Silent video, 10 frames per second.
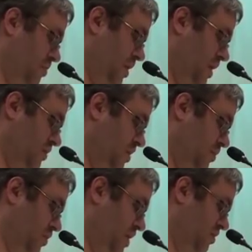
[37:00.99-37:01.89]

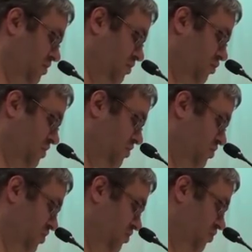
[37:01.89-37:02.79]
democratic
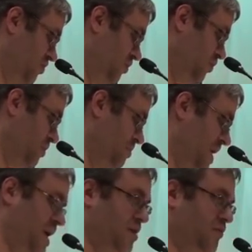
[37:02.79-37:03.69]
transition to socialism
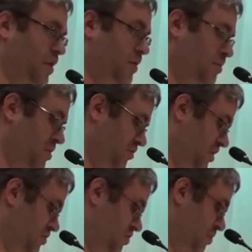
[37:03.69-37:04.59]
remain very
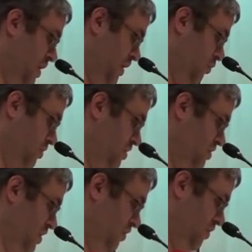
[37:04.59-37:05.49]
much hegemonic
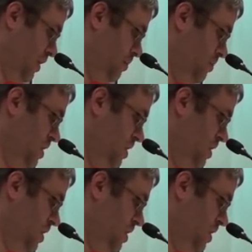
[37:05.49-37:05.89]
within DSA.